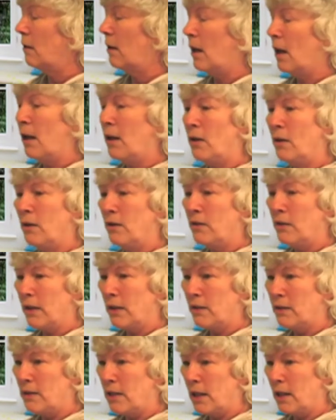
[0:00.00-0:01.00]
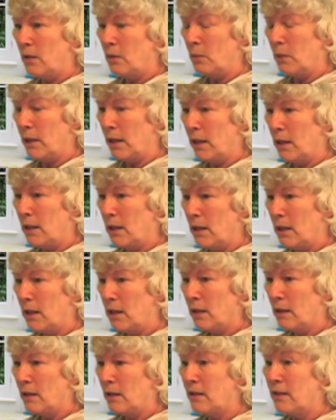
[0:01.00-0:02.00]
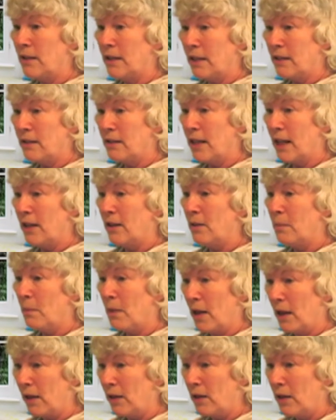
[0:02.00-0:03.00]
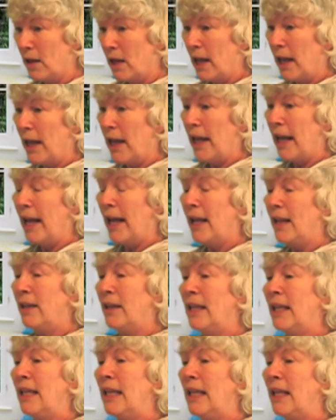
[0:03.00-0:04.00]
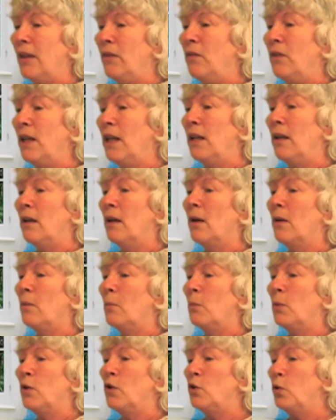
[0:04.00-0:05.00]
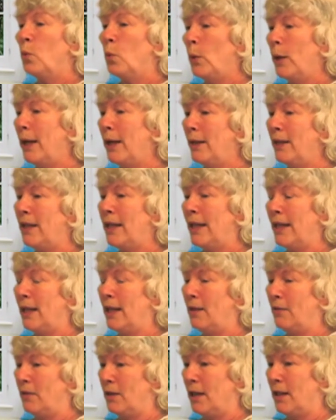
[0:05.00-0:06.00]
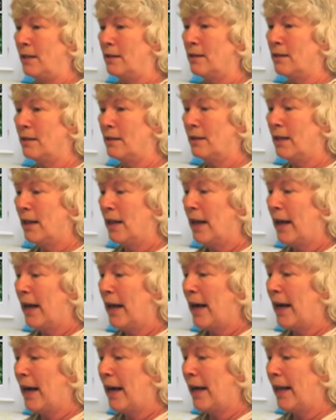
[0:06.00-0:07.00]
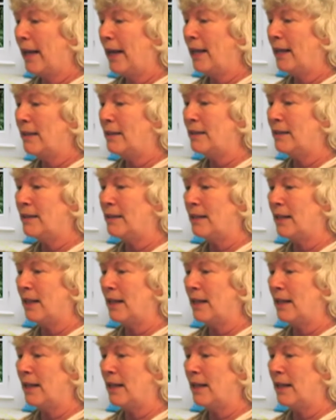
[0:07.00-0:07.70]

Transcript: and the 6th day of the week, the 6th day of the month. In the evening, between the evenings, it's